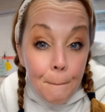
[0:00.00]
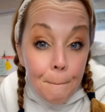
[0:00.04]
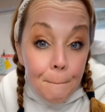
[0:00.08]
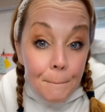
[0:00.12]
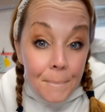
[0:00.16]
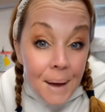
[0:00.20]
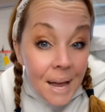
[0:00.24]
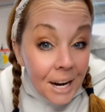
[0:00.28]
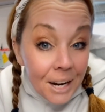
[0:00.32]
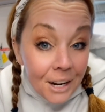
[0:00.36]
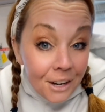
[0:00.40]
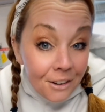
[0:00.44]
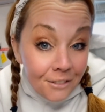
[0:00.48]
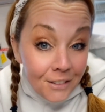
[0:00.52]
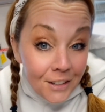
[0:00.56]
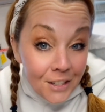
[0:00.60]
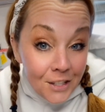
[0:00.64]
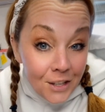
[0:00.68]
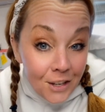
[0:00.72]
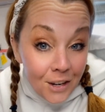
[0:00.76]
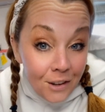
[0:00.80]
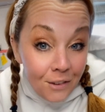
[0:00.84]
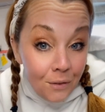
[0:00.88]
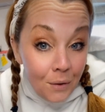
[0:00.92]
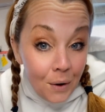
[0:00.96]
bigger
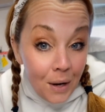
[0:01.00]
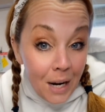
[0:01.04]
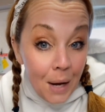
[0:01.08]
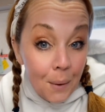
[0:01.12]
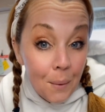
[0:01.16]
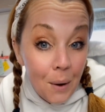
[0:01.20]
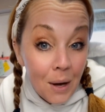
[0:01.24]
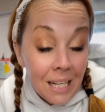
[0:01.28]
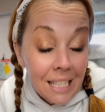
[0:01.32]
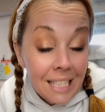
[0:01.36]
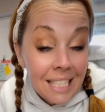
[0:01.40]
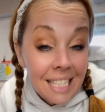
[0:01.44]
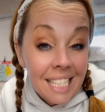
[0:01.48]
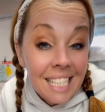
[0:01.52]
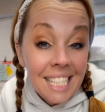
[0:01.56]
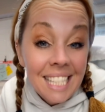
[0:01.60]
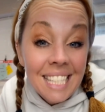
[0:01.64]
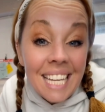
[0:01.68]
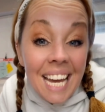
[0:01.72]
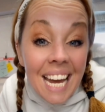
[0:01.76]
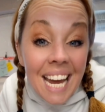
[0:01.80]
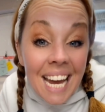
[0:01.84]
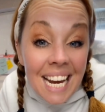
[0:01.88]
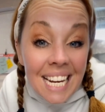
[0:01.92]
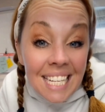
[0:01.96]
vision of what I want it to
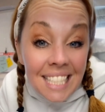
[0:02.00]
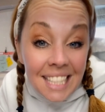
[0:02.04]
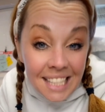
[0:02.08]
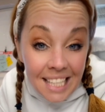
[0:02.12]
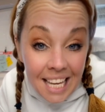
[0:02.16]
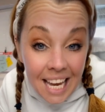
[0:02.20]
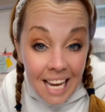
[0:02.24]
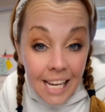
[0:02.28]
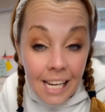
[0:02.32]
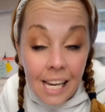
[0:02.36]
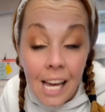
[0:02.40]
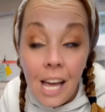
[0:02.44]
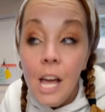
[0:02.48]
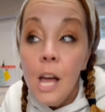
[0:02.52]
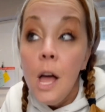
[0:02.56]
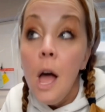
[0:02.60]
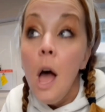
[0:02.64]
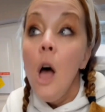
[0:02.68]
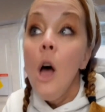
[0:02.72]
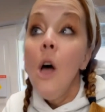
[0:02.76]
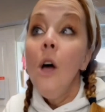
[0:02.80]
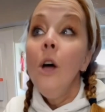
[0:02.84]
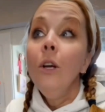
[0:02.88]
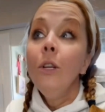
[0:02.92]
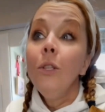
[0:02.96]
taste like.
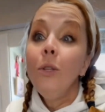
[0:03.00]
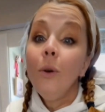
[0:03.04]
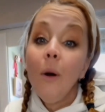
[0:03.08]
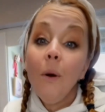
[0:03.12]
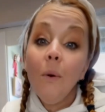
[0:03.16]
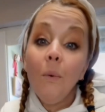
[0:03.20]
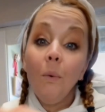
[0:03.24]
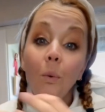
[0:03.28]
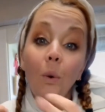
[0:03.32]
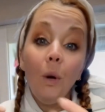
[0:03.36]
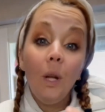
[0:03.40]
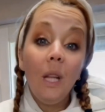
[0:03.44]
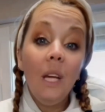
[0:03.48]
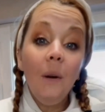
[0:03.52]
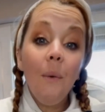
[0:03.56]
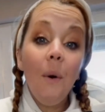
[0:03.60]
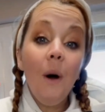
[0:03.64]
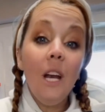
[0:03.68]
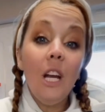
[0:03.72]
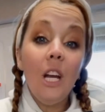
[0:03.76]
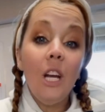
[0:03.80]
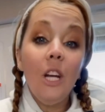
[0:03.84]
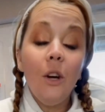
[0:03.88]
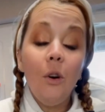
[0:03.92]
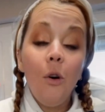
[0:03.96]
So I really want
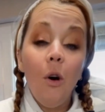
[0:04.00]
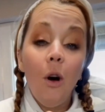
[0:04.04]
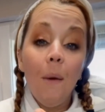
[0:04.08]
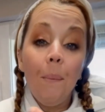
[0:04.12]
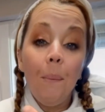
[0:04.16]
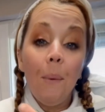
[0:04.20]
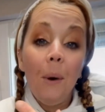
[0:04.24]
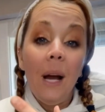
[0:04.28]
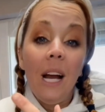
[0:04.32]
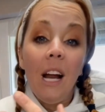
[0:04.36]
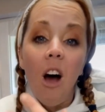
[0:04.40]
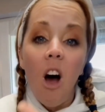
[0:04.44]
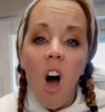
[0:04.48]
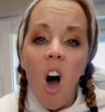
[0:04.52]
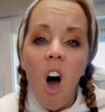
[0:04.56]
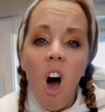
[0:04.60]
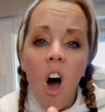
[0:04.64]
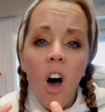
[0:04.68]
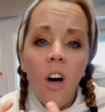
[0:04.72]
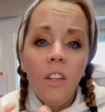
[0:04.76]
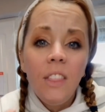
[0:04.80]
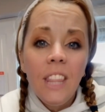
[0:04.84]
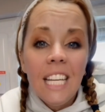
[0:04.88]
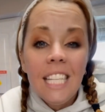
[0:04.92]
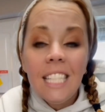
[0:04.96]
to incorporate
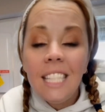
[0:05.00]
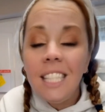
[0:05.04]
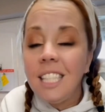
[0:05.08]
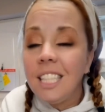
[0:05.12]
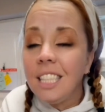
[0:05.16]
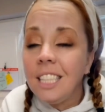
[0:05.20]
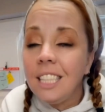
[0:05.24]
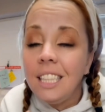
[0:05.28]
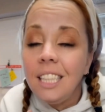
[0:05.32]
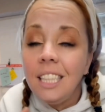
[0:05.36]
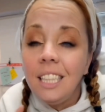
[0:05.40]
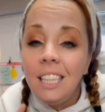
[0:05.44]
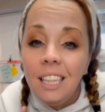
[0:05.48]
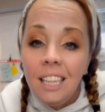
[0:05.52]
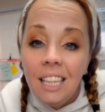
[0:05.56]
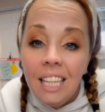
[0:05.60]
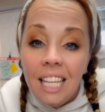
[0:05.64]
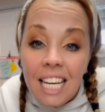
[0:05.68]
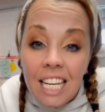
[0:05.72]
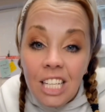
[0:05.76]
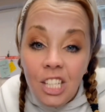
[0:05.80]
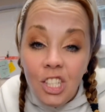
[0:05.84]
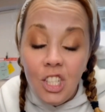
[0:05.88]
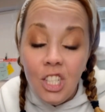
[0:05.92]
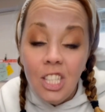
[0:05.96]
all these
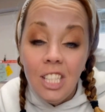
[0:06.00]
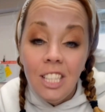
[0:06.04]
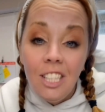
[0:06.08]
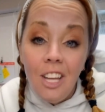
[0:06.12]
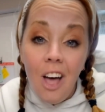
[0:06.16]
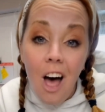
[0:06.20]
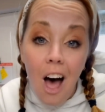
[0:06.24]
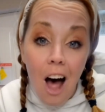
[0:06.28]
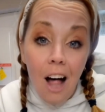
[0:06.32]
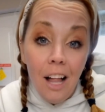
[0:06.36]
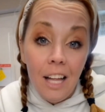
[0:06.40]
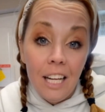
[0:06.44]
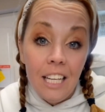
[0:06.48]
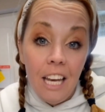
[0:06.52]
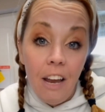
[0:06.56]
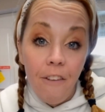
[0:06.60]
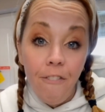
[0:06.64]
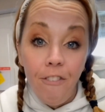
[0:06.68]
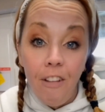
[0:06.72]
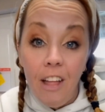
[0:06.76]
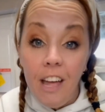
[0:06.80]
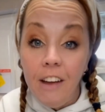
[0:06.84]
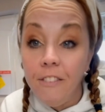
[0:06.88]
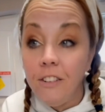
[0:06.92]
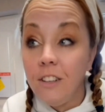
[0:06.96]
delicious holiday
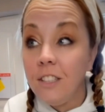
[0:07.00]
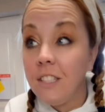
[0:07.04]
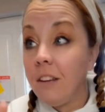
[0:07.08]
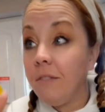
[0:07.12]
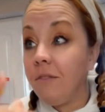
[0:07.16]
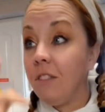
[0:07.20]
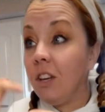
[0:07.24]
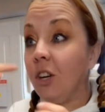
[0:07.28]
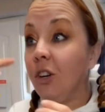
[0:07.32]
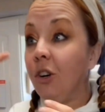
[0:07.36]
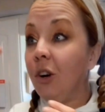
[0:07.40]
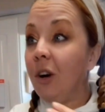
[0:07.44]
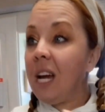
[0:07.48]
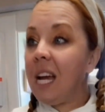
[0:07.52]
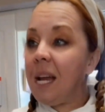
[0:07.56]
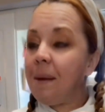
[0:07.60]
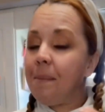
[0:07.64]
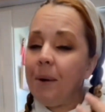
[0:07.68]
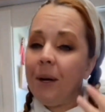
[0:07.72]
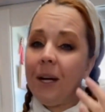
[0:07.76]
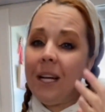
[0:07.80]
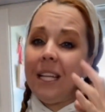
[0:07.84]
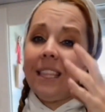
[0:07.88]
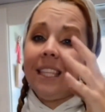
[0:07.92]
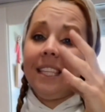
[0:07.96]
flavors of the
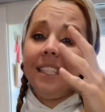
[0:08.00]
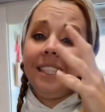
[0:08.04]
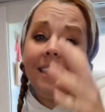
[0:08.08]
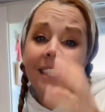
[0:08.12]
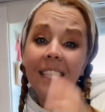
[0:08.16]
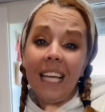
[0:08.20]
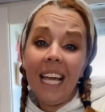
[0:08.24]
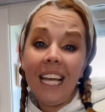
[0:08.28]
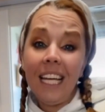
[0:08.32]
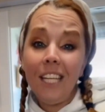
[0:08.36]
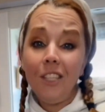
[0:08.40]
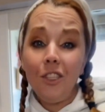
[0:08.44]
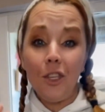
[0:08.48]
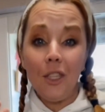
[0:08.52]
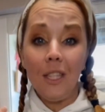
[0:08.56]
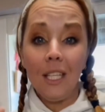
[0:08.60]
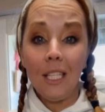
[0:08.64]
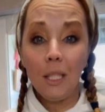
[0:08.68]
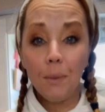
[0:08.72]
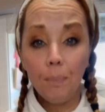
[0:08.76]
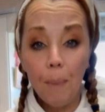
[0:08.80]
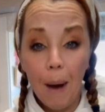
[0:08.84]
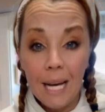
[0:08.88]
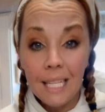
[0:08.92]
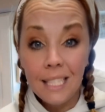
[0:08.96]
cranberry and the sage and the
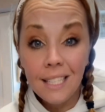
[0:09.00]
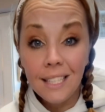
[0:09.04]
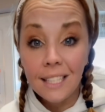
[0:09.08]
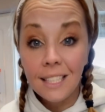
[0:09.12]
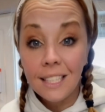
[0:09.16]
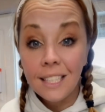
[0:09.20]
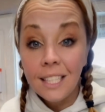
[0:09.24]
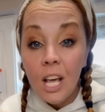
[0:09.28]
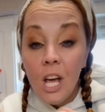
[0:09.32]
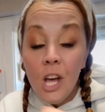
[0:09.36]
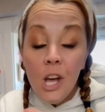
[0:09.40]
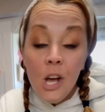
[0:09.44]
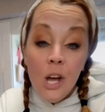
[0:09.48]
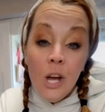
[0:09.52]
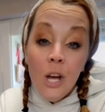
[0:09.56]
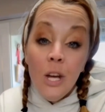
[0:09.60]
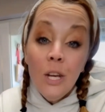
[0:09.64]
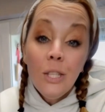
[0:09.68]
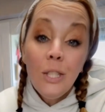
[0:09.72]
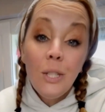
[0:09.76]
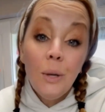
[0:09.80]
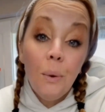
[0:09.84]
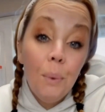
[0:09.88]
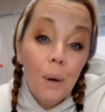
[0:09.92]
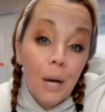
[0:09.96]
spices.
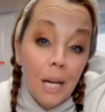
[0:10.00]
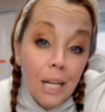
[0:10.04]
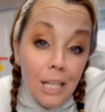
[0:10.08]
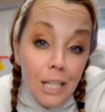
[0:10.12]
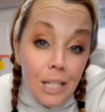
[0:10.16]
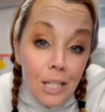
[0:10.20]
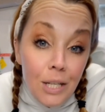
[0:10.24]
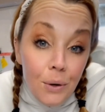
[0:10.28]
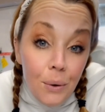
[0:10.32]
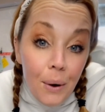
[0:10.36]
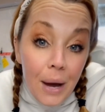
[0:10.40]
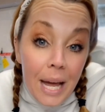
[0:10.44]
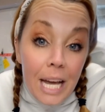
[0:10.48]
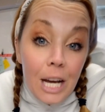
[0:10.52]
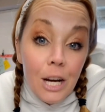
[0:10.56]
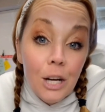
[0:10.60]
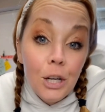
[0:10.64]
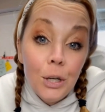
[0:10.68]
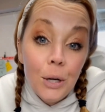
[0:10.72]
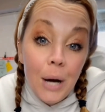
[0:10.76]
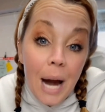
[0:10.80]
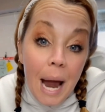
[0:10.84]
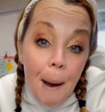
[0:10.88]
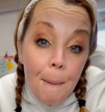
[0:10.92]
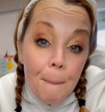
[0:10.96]
So we're gonna do a
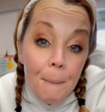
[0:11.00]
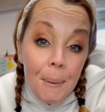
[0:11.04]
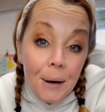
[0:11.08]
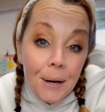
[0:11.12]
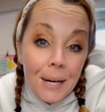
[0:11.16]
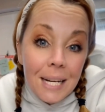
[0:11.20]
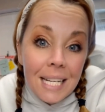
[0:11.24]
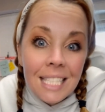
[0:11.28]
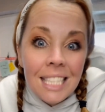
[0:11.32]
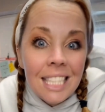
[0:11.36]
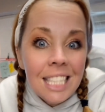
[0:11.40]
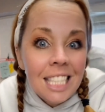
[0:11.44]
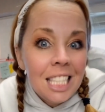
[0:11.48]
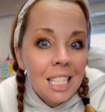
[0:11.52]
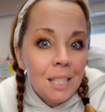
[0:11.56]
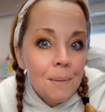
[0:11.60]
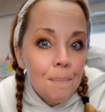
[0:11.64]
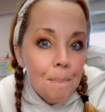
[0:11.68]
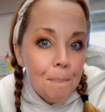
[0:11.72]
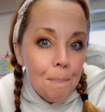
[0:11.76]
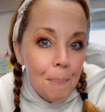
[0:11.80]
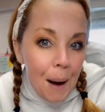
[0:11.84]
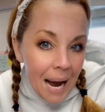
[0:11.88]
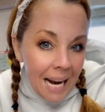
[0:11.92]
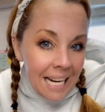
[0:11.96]
cranberry
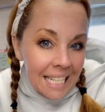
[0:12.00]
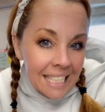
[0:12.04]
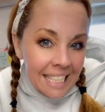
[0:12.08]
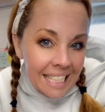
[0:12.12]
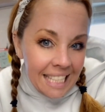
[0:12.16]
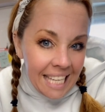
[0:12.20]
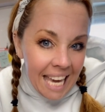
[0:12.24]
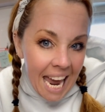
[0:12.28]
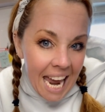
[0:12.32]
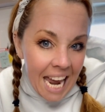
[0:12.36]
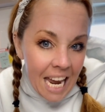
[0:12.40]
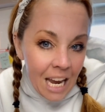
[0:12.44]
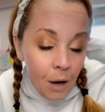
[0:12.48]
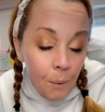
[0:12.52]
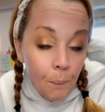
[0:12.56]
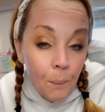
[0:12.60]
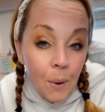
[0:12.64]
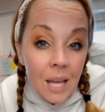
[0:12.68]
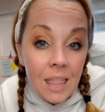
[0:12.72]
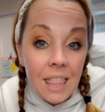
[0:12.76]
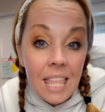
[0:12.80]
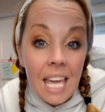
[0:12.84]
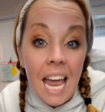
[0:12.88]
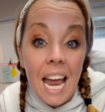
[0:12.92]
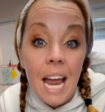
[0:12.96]
spice cake
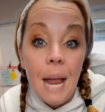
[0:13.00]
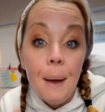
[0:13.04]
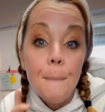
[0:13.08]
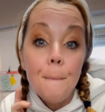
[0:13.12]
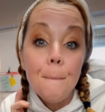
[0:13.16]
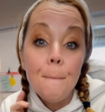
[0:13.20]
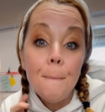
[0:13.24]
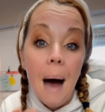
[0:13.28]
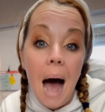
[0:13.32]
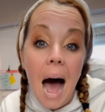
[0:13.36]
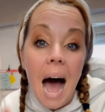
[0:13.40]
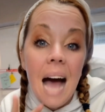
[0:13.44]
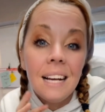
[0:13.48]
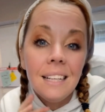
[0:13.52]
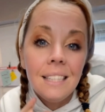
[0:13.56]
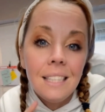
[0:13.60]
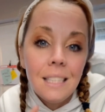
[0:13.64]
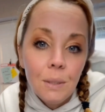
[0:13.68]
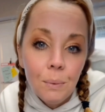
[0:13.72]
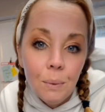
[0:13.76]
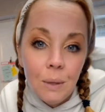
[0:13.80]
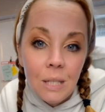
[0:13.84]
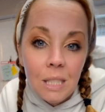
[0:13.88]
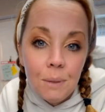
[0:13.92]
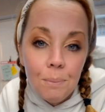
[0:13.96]
with a mock
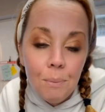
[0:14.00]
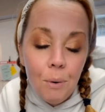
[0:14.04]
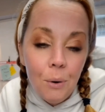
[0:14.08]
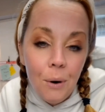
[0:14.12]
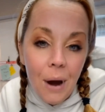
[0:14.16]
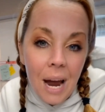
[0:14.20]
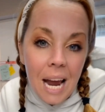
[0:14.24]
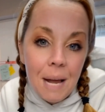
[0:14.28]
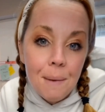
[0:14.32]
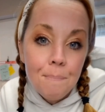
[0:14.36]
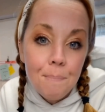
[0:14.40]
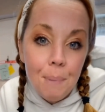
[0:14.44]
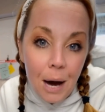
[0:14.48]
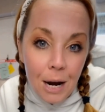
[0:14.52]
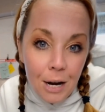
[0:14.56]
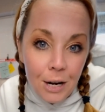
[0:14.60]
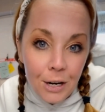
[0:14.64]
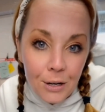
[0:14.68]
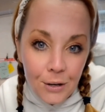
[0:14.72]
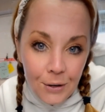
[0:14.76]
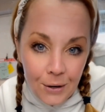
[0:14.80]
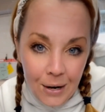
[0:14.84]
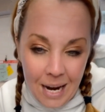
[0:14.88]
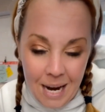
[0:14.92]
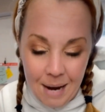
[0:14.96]
Swiss meringue
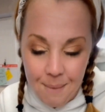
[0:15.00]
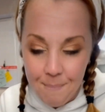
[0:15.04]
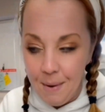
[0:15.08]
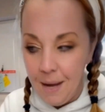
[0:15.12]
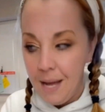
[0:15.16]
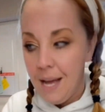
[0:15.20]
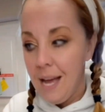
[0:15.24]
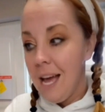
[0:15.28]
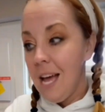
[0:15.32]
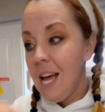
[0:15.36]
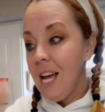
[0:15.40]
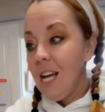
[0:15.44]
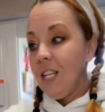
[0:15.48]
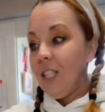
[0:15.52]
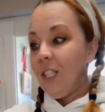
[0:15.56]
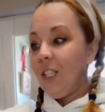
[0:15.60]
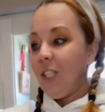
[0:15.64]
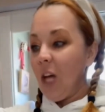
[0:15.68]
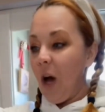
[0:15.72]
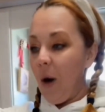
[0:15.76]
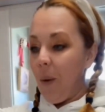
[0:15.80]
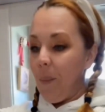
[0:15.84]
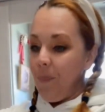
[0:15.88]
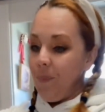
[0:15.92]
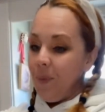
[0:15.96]
buttercream.
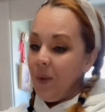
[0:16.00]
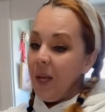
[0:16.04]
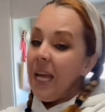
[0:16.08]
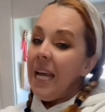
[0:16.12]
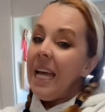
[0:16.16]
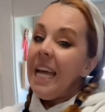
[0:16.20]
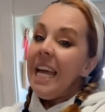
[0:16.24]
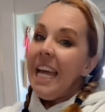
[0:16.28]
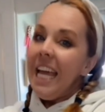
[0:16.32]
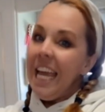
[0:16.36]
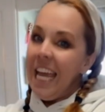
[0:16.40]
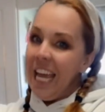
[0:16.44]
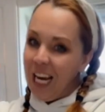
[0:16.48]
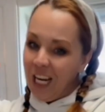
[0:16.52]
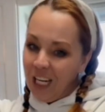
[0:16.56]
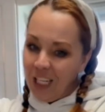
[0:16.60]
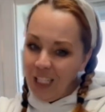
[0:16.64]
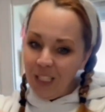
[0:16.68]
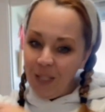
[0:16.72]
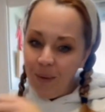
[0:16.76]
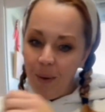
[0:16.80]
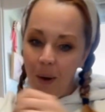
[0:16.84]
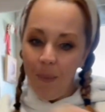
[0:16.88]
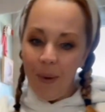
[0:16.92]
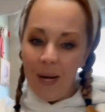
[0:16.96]
So
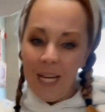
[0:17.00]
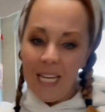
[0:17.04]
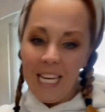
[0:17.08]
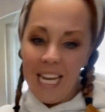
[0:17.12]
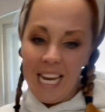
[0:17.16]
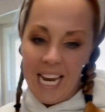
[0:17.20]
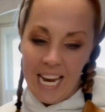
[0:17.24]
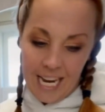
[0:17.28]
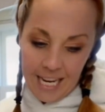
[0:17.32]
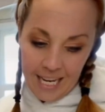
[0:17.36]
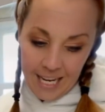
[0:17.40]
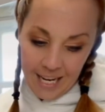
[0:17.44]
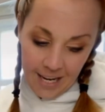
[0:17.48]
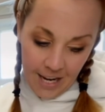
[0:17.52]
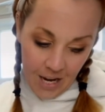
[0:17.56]
here's what we need.